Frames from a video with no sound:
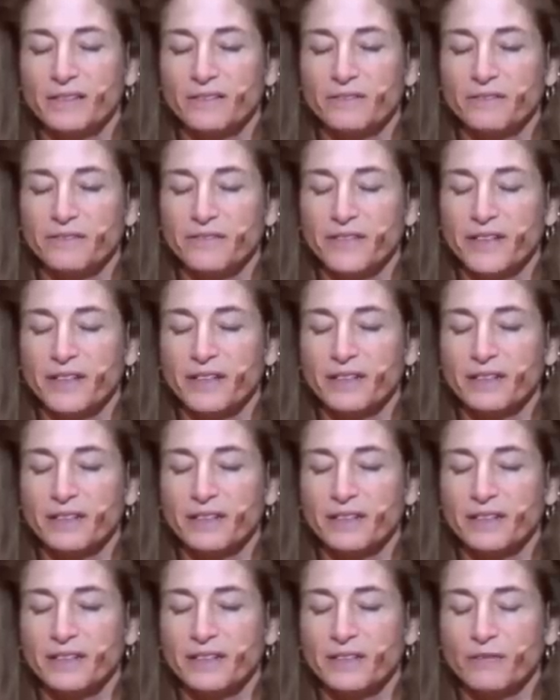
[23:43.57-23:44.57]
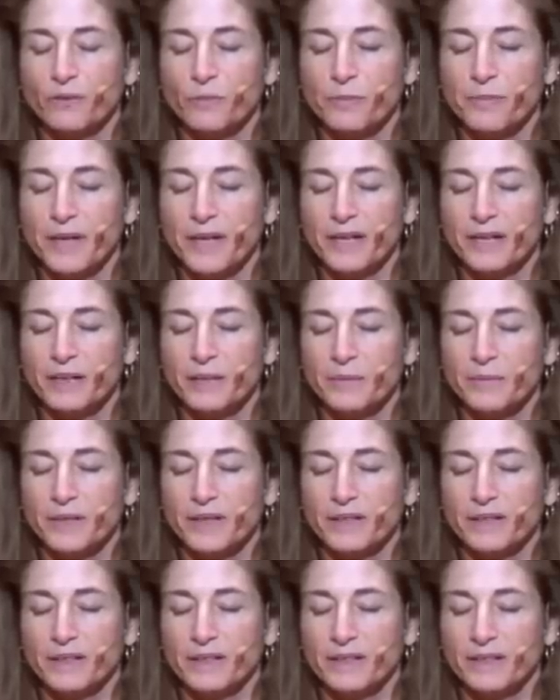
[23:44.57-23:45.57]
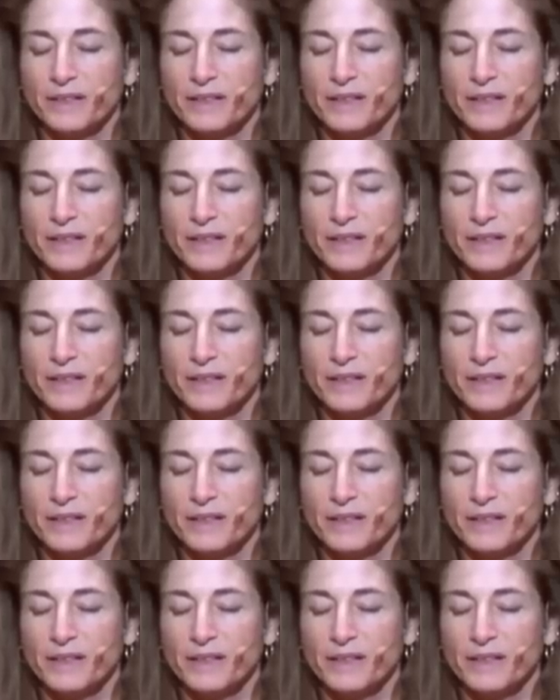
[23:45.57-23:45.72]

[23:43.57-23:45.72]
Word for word: of failing, of abandonment,